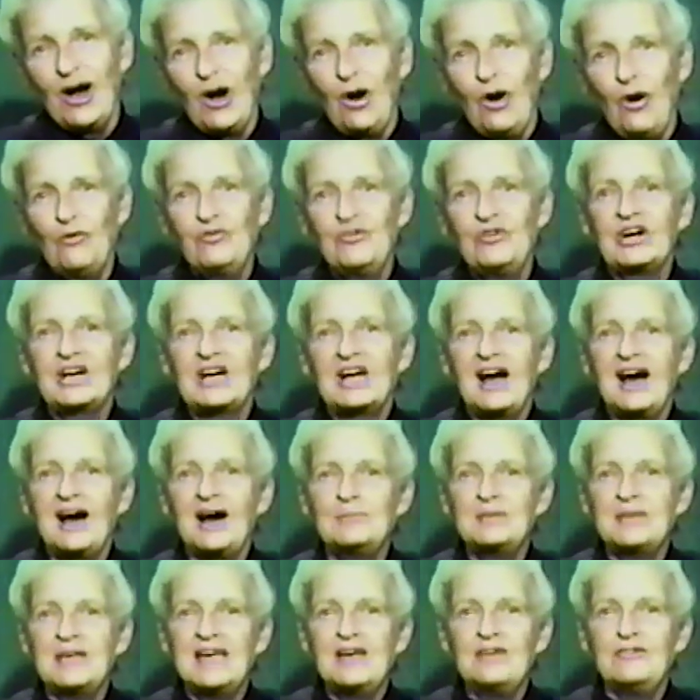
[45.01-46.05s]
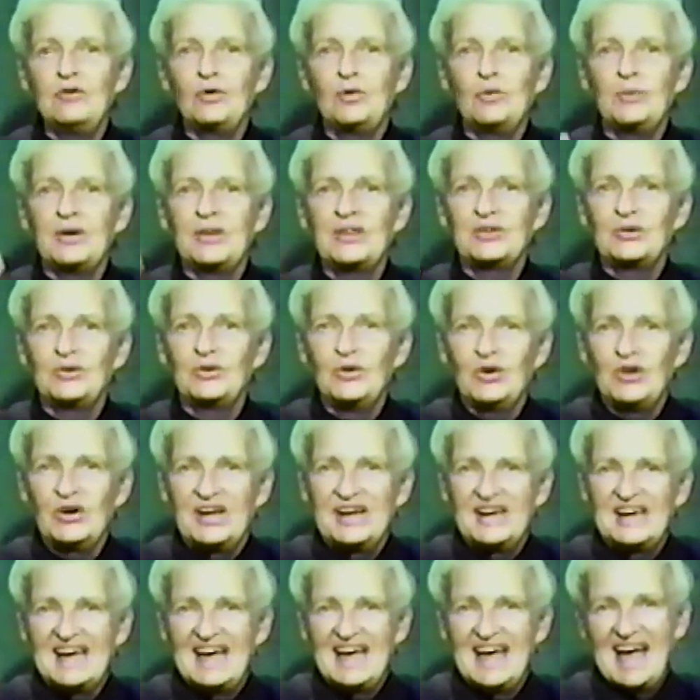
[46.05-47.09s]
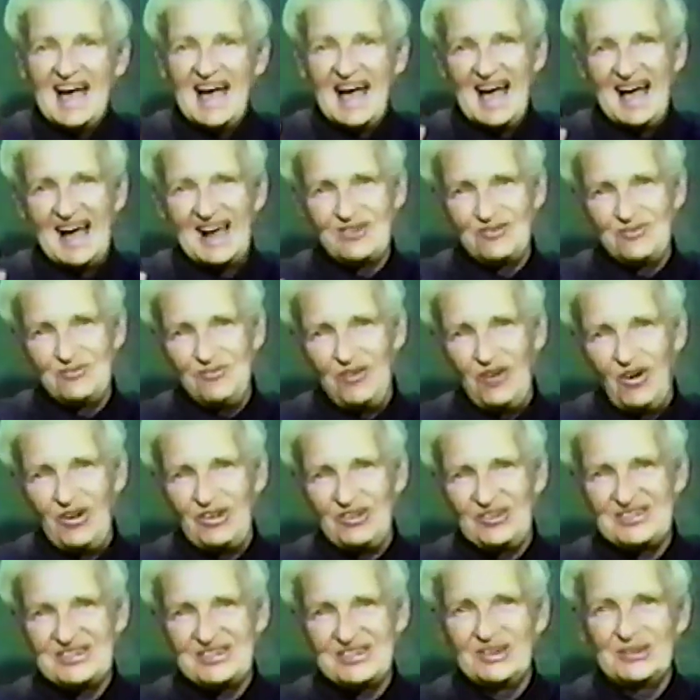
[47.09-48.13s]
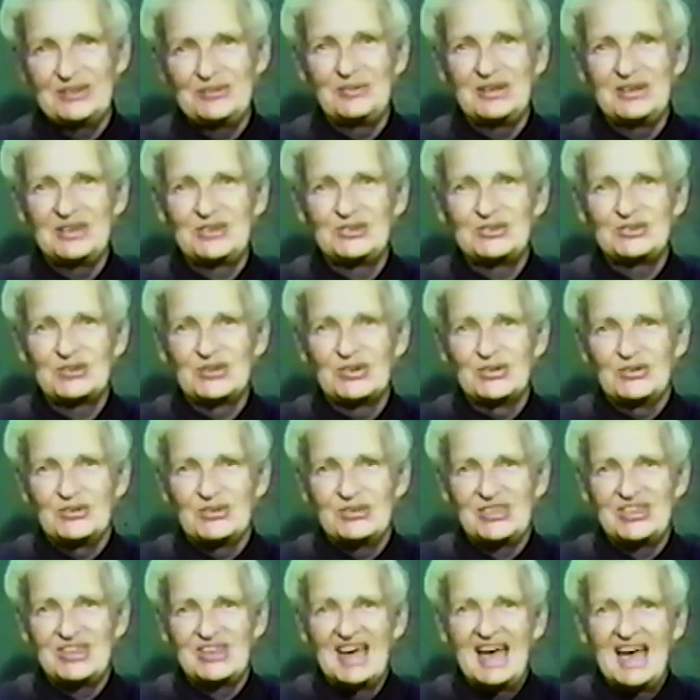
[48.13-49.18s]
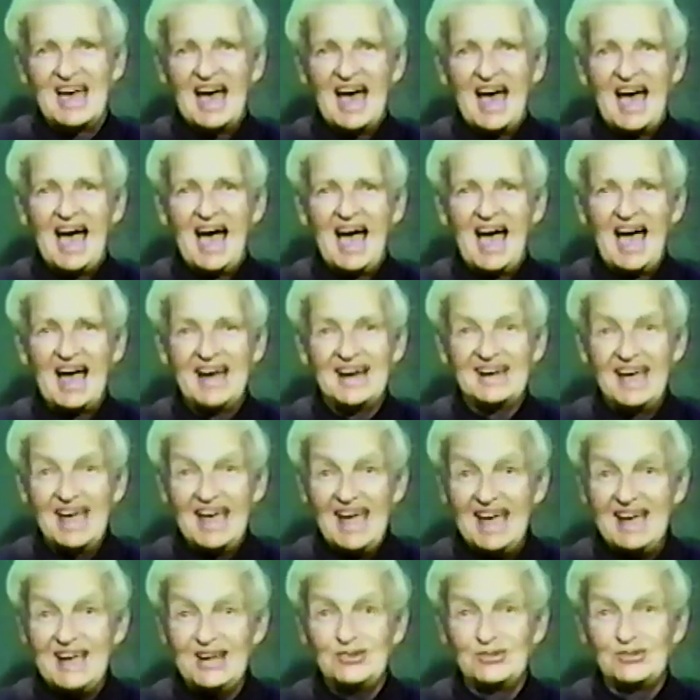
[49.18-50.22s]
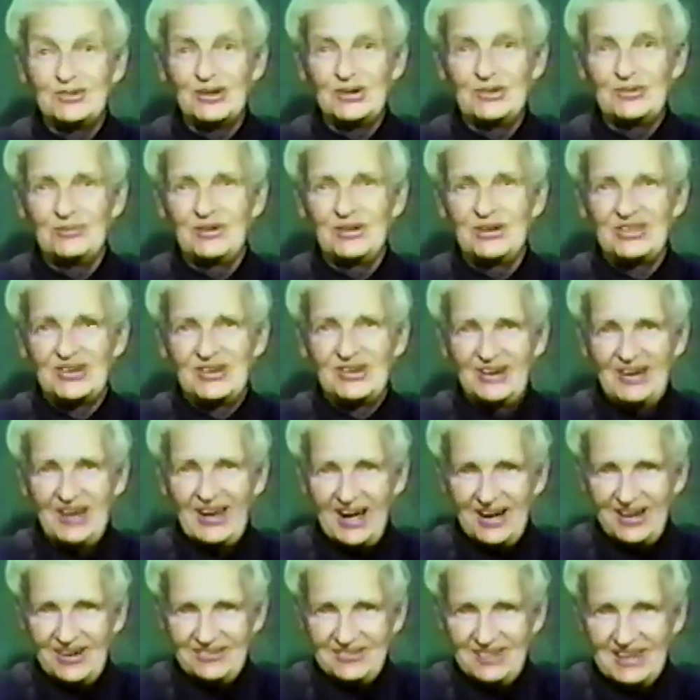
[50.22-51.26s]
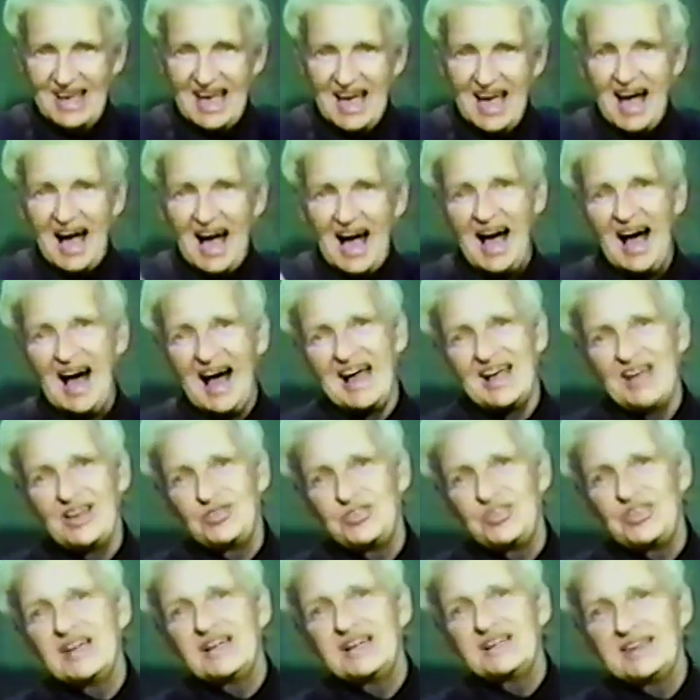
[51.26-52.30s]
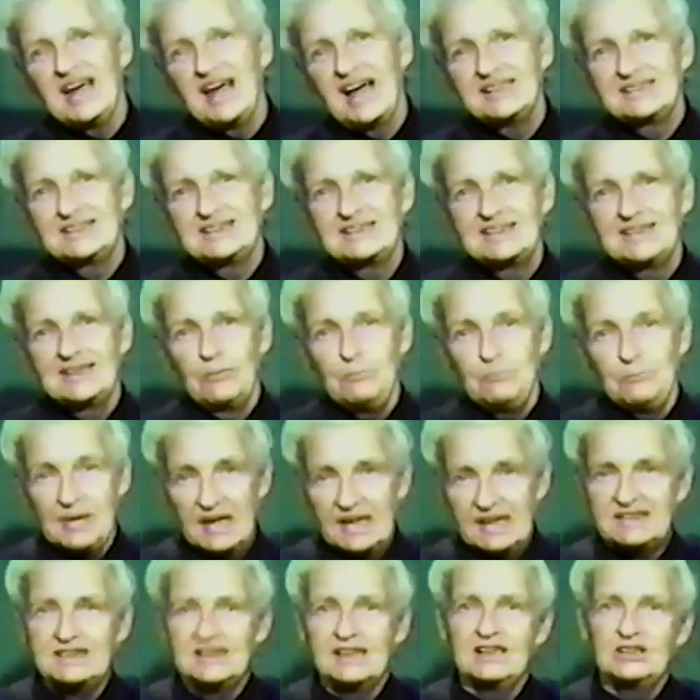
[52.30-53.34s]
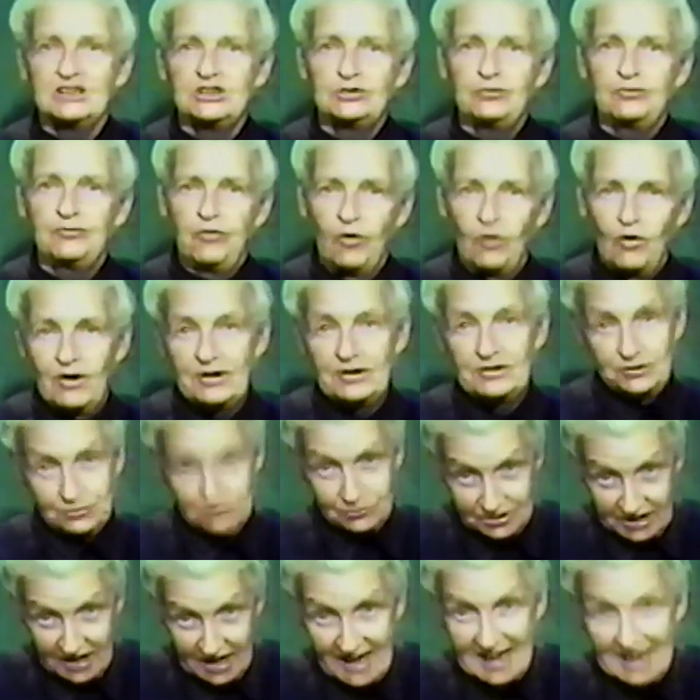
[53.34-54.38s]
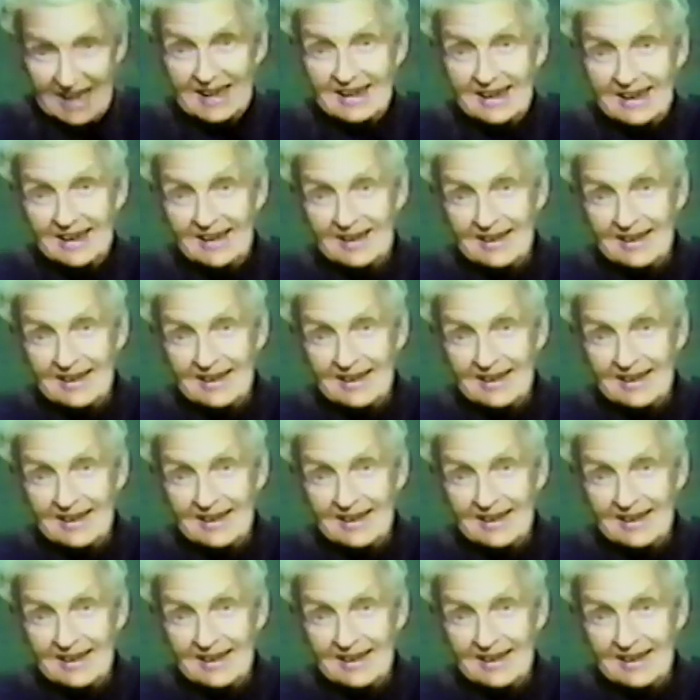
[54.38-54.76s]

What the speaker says: Overcome evil with good and falsehood with truth and hatred with love. I think that's the message for today.